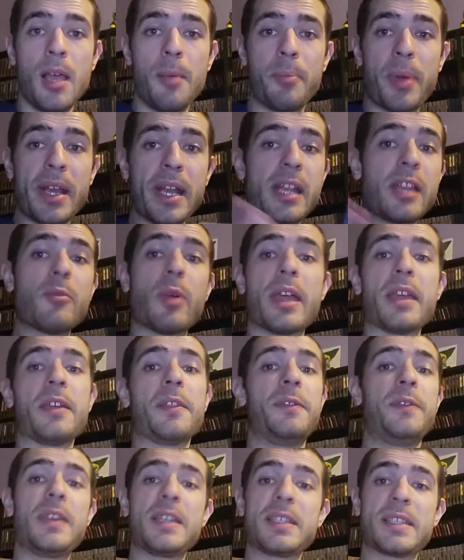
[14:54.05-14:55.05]
But anyway,
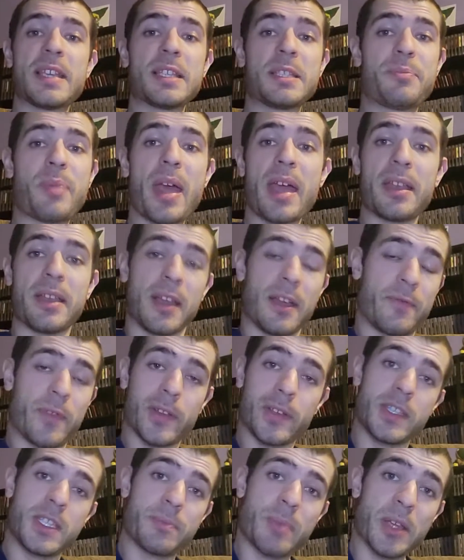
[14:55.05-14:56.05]
this has been a
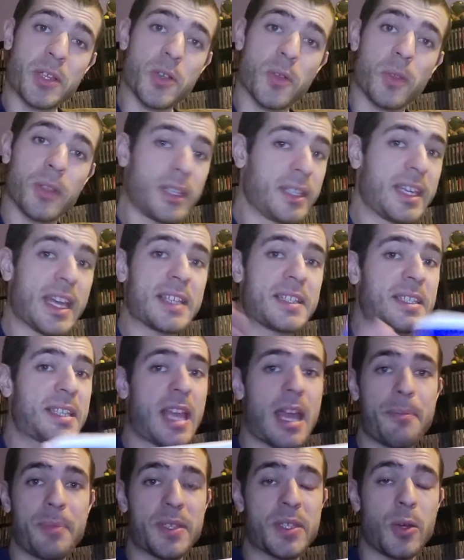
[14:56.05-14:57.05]
very special guest
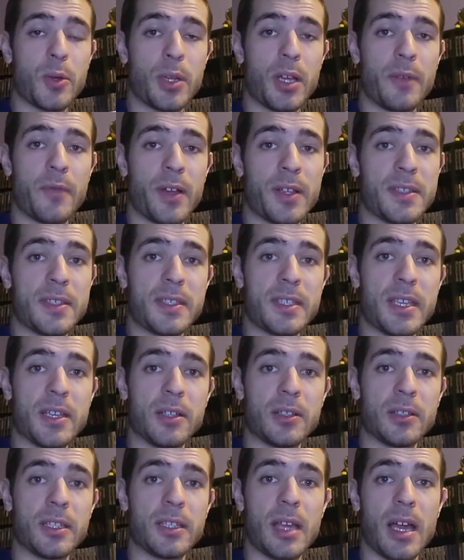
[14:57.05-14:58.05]
episode of
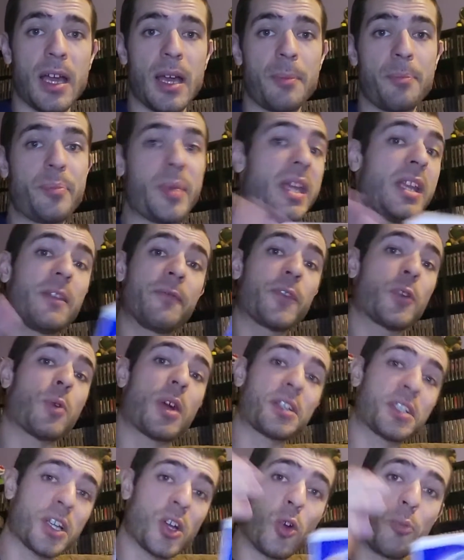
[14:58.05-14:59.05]
Unsealed. Pete, if you're
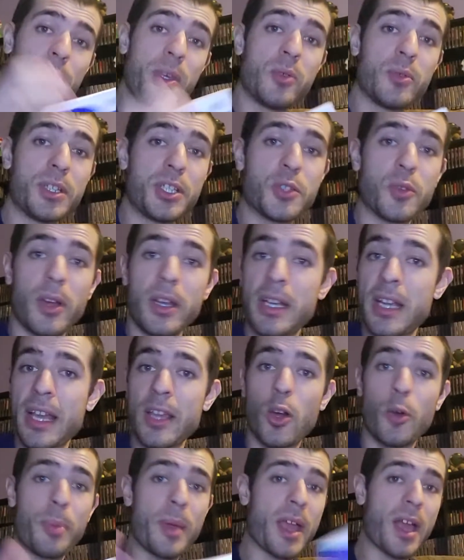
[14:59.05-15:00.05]
watching, I hope you enjoyed, and I
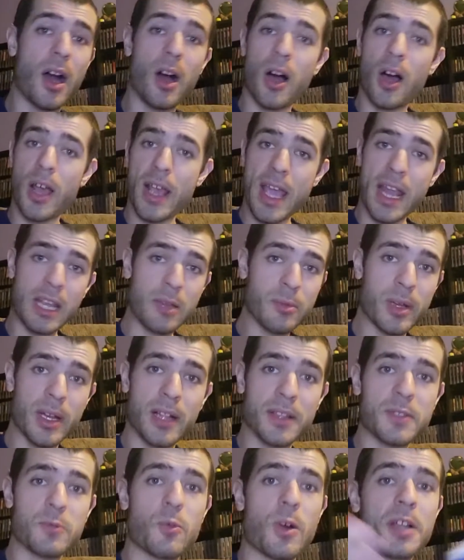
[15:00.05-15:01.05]
hope anyone
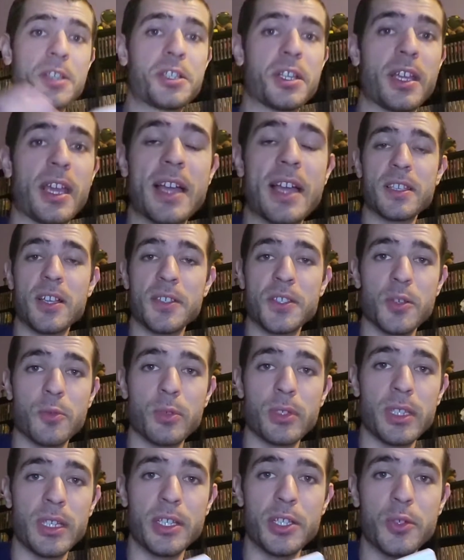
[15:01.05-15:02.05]
else watching also
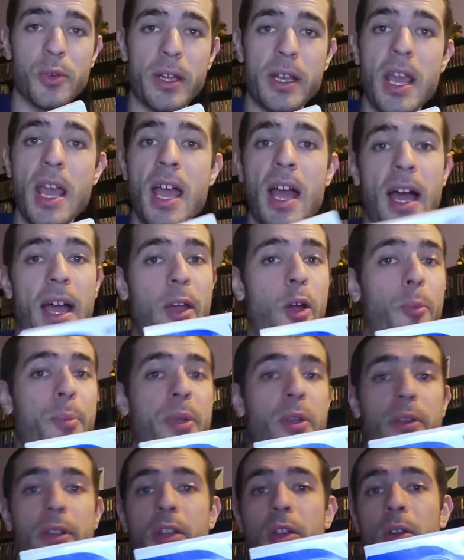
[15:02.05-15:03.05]
really enjoyed. I hope
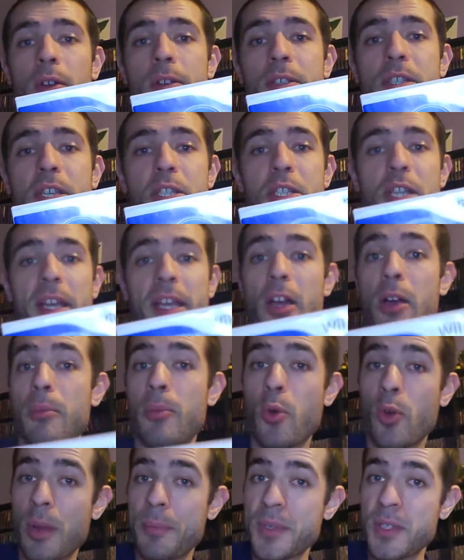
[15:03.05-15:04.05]
you're encouraged to check out
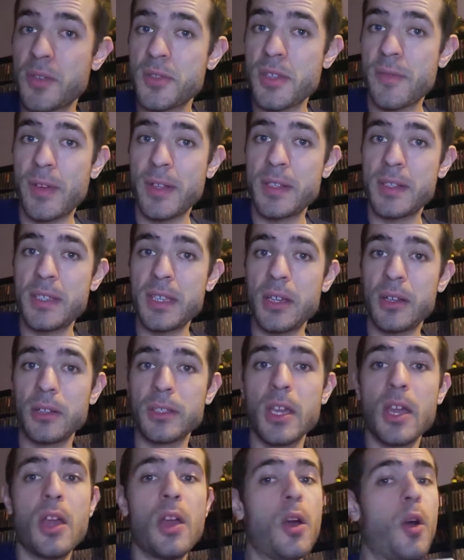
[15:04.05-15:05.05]
more episodes of
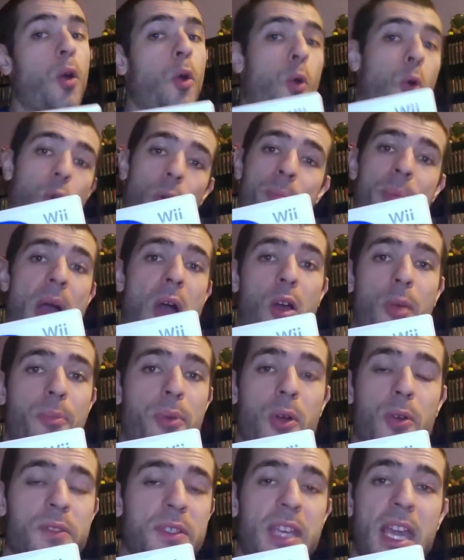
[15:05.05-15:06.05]
Unsealed or Power
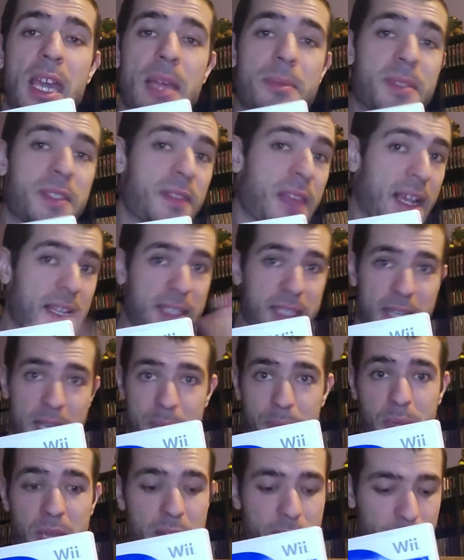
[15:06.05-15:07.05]
Pros games. Thanks
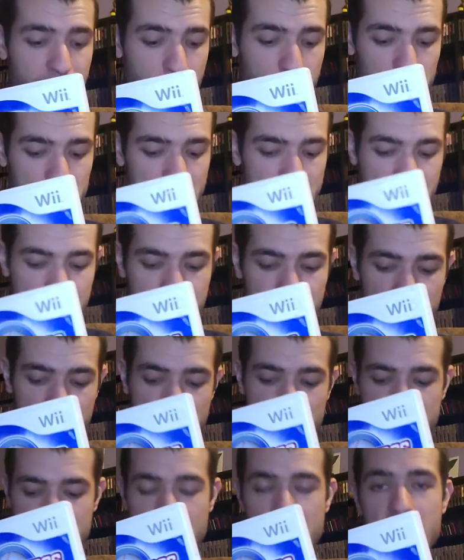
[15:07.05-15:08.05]
again, Pete, for lending me
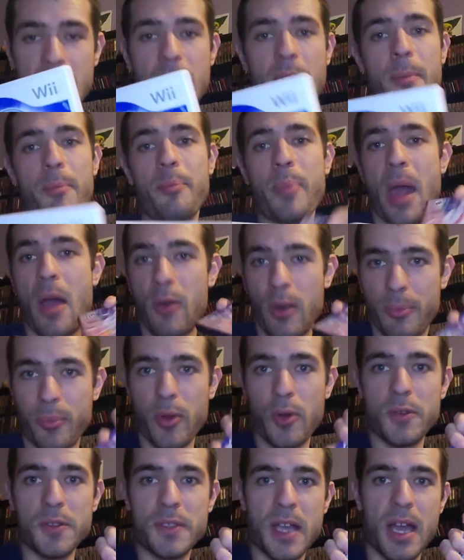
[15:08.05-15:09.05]
this Power
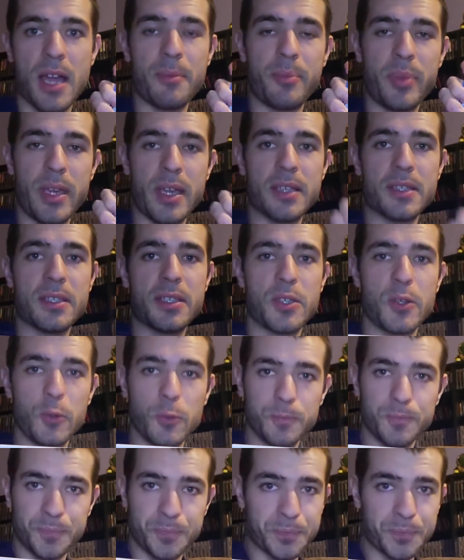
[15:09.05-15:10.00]
Pros on PS2.